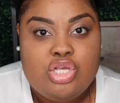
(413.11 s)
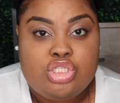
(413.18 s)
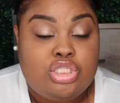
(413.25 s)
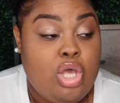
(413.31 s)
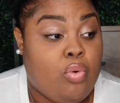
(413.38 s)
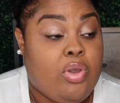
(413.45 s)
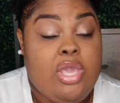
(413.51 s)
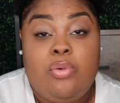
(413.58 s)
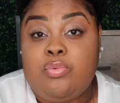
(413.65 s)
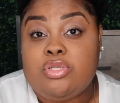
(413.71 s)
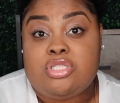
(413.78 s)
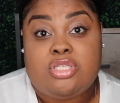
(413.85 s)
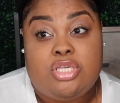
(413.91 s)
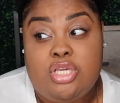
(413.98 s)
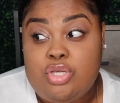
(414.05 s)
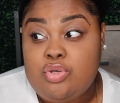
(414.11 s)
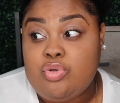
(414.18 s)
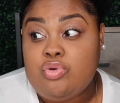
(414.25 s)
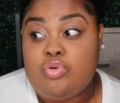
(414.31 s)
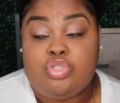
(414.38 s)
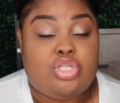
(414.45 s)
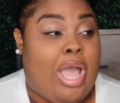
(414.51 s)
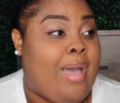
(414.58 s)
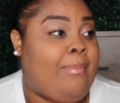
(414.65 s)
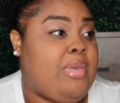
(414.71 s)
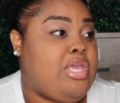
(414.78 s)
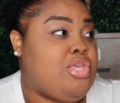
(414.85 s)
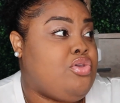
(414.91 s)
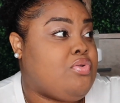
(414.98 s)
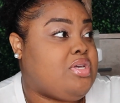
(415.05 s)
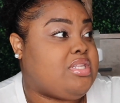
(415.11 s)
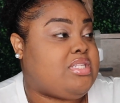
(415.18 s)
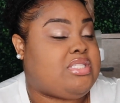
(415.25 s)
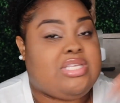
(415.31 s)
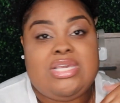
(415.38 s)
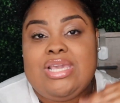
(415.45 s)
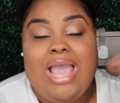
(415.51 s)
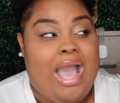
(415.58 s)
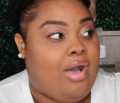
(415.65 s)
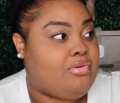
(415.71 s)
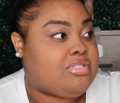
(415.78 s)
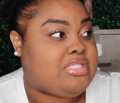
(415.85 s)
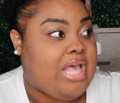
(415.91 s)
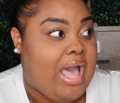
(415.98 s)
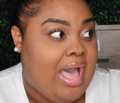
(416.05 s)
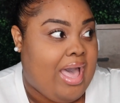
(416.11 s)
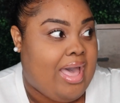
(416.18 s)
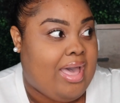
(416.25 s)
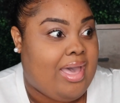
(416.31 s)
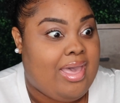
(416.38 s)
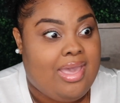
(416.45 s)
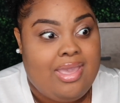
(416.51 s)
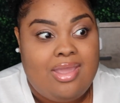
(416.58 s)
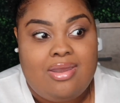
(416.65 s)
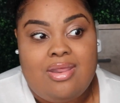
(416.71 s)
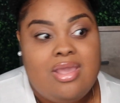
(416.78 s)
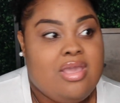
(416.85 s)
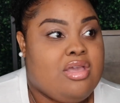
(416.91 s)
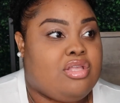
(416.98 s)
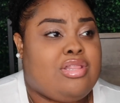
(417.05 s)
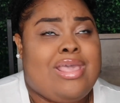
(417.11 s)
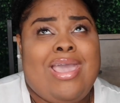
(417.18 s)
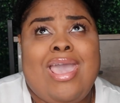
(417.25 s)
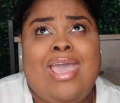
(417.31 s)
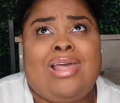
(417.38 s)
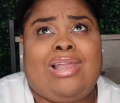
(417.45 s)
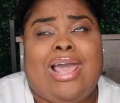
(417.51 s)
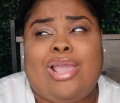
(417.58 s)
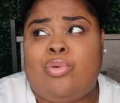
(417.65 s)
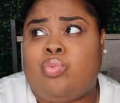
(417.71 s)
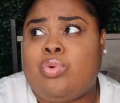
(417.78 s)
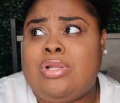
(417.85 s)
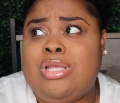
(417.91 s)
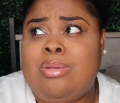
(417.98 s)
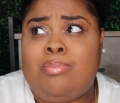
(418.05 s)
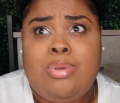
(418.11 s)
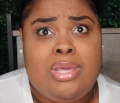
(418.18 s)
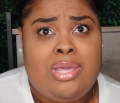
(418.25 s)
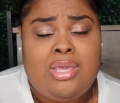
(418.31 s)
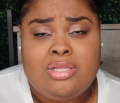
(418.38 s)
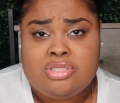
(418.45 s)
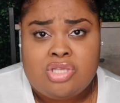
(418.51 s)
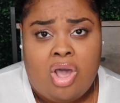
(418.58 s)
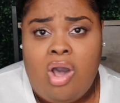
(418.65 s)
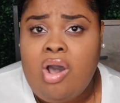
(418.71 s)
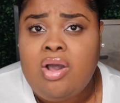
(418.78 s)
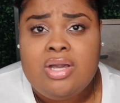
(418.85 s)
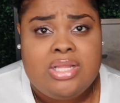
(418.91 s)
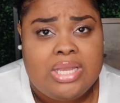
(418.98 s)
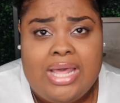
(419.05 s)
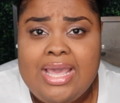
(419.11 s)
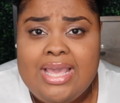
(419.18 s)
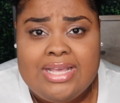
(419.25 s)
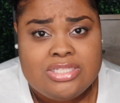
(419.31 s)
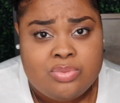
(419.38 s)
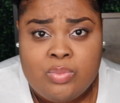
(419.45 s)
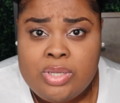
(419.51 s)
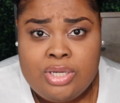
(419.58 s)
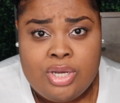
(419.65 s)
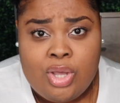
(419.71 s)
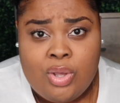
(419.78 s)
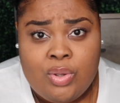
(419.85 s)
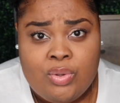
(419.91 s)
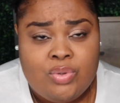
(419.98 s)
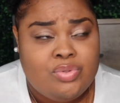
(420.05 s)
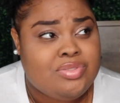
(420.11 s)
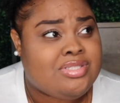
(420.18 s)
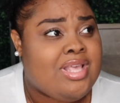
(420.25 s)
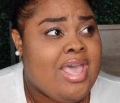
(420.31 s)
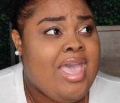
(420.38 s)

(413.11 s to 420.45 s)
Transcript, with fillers: So it was huge. I mean, you could see outside. They had like really big, tall glass windows.